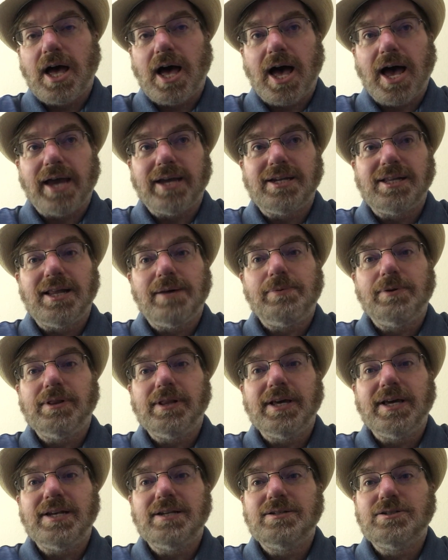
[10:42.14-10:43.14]
I
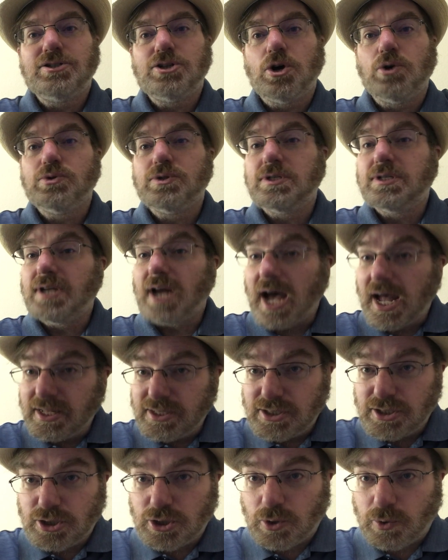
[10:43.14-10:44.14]
deliberately chose
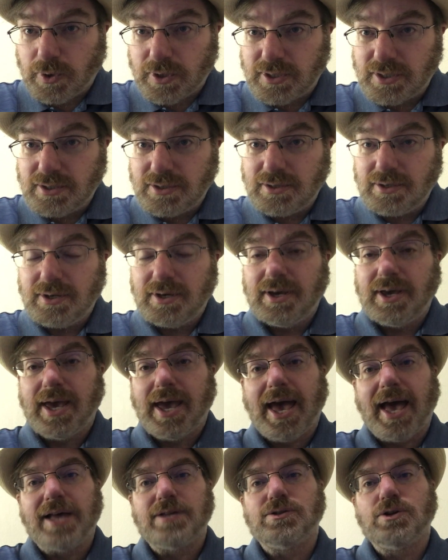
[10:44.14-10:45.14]
not to do it
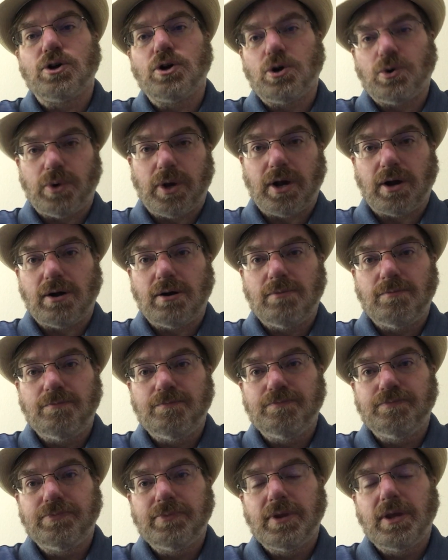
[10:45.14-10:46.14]
as a career,
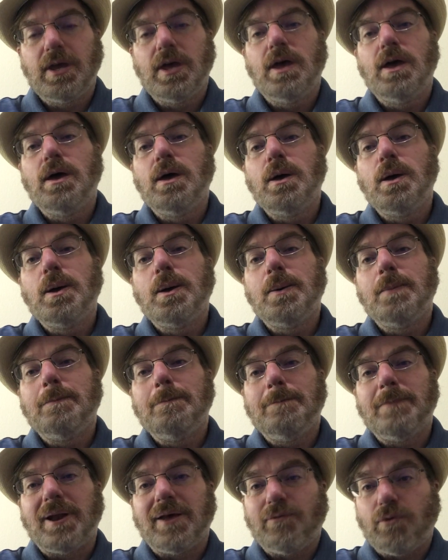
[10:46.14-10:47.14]

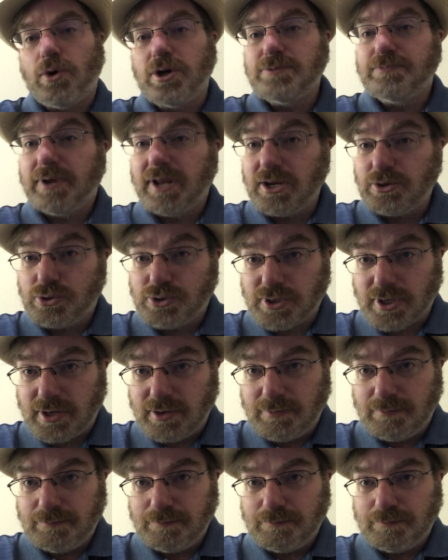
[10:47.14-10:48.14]
but I've always been interested.